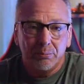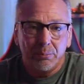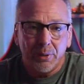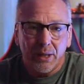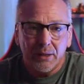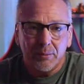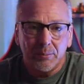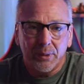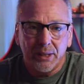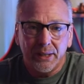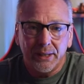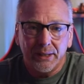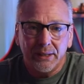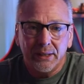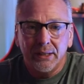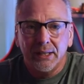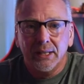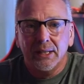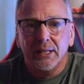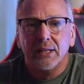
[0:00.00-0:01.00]
Bottom
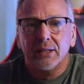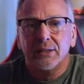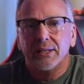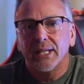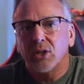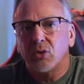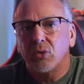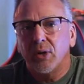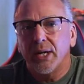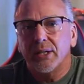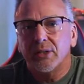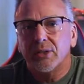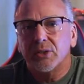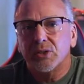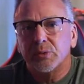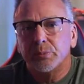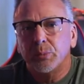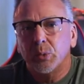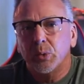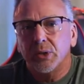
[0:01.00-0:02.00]
line, they created a
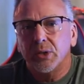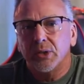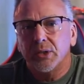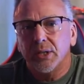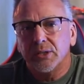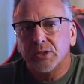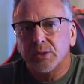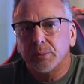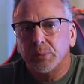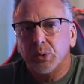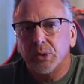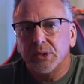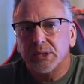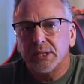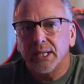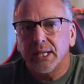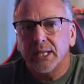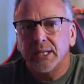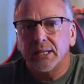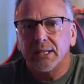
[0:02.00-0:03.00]
support
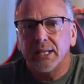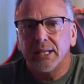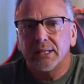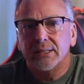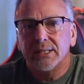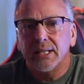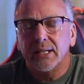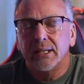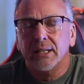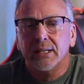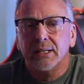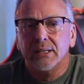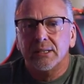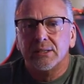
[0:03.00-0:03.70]
ticket and said